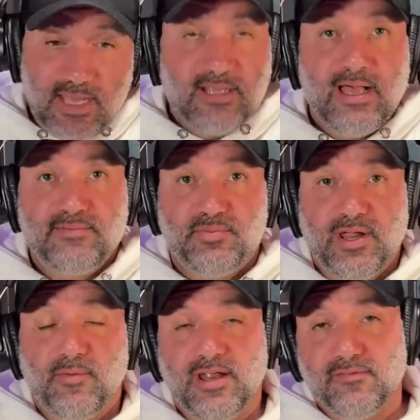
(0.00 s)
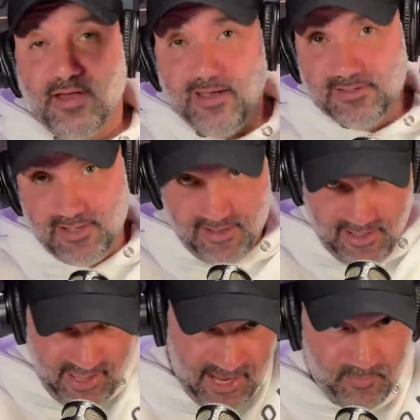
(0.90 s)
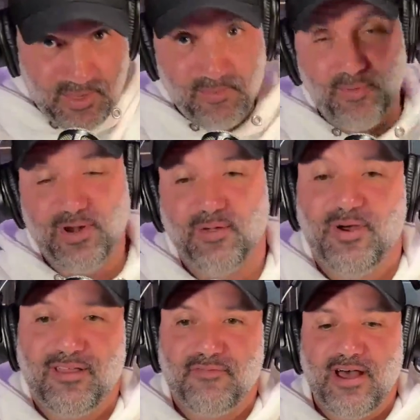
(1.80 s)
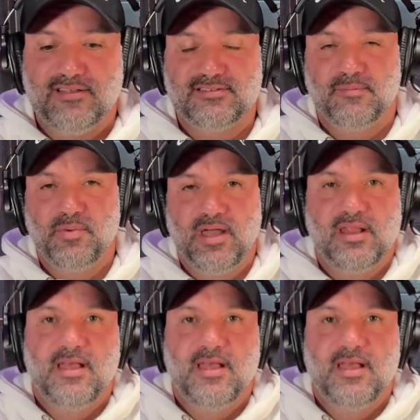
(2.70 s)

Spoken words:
of cops break wedding vows. A lot of people break wedding vows, but